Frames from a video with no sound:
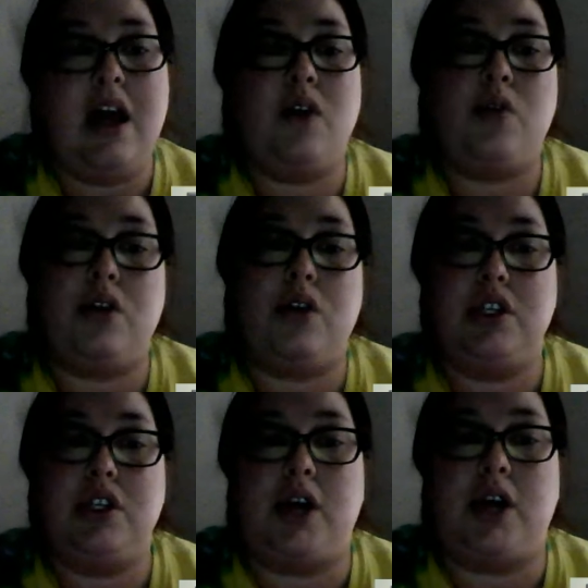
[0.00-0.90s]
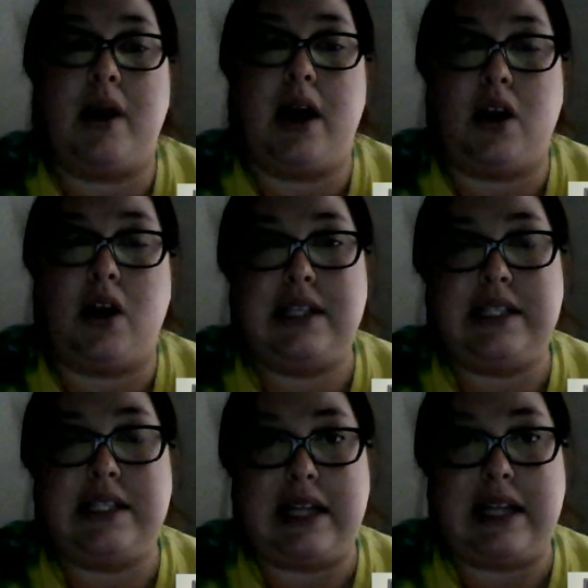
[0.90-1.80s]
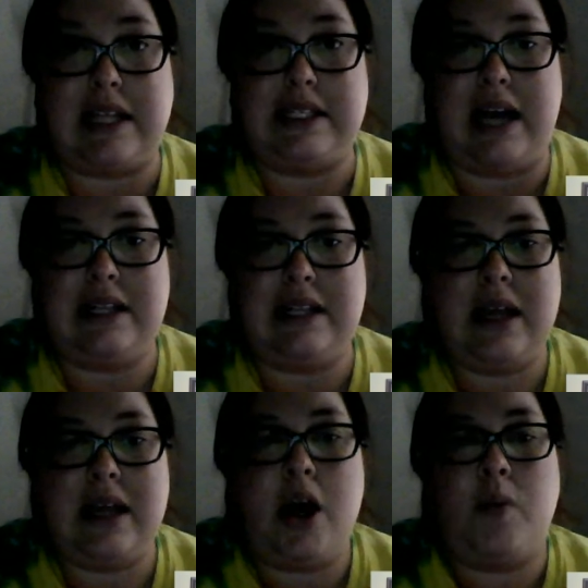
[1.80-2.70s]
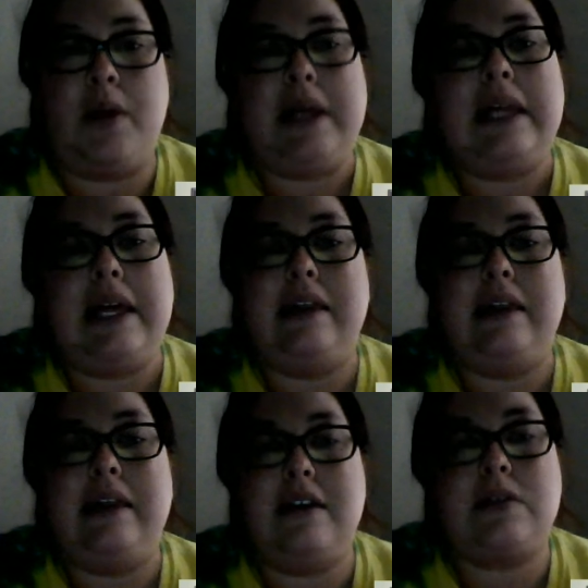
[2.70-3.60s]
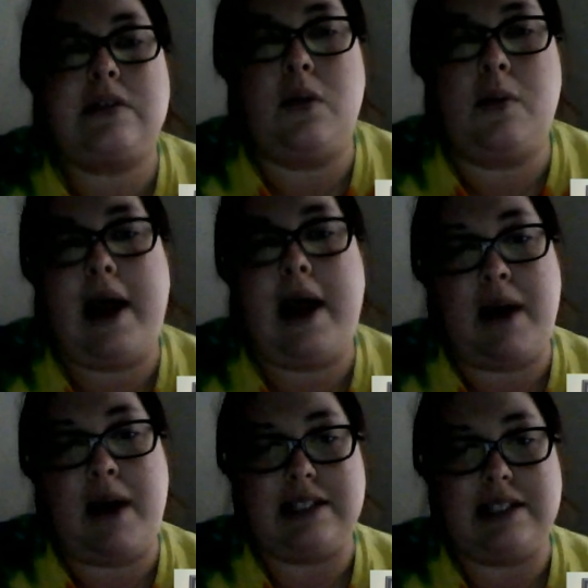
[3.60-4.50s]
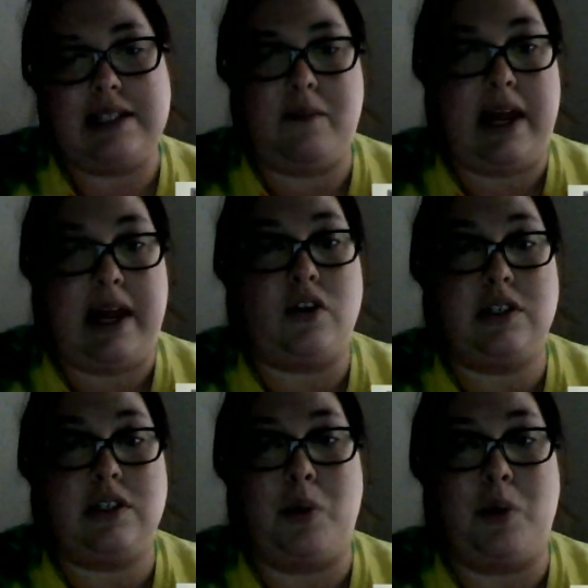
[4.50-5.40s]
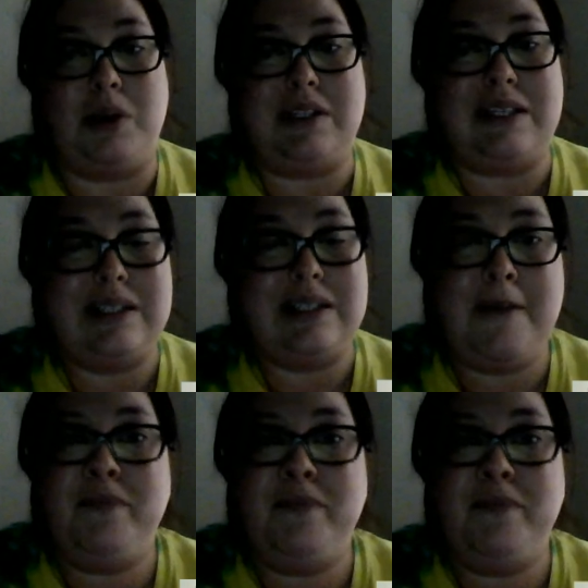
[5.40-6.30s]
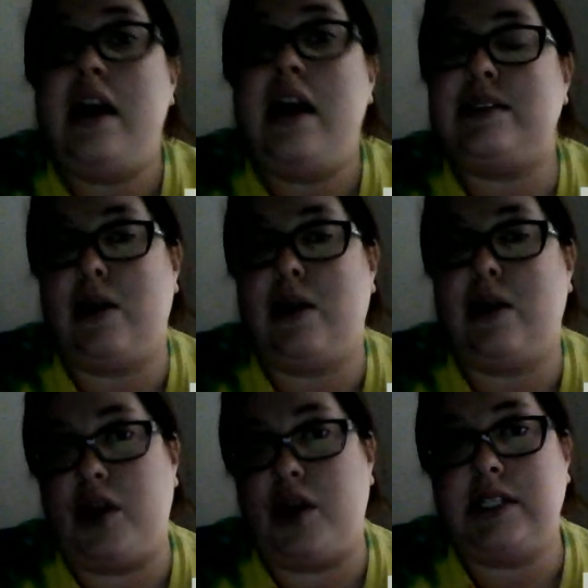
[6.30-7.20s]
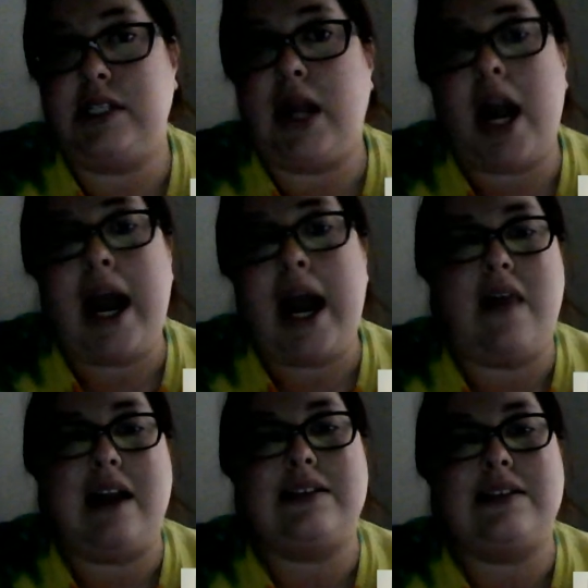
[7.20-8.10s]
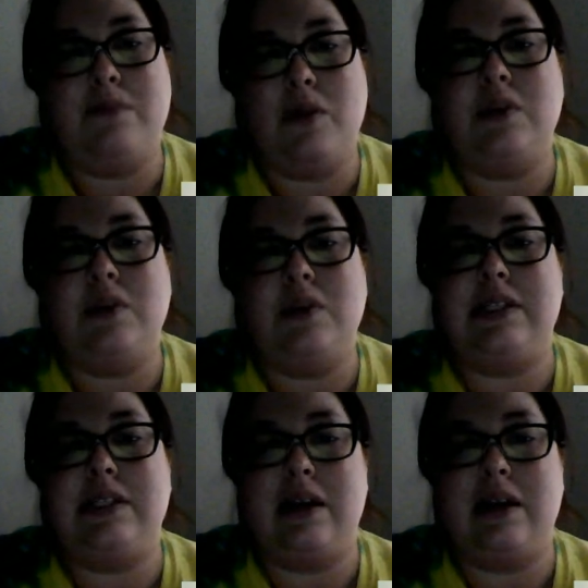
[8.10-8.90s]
in order to show progress and success within the school-wide positive behavior support system is the third tier, and that is most